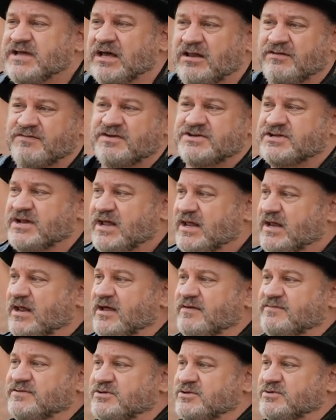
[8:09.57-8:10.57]
Television, I'd
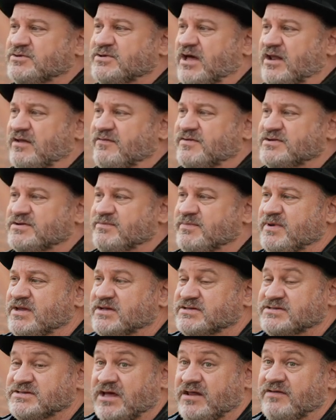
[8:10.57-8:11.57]
love to do television
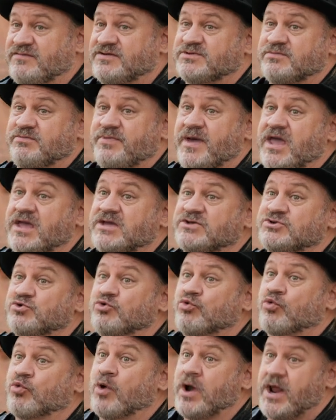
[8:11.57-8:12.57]
because television pays
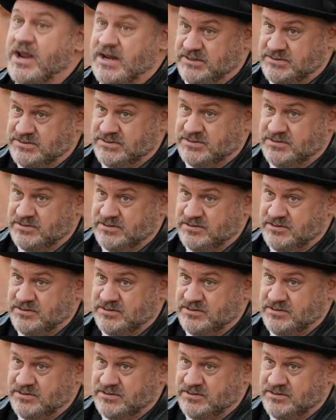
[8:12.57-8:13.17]
great.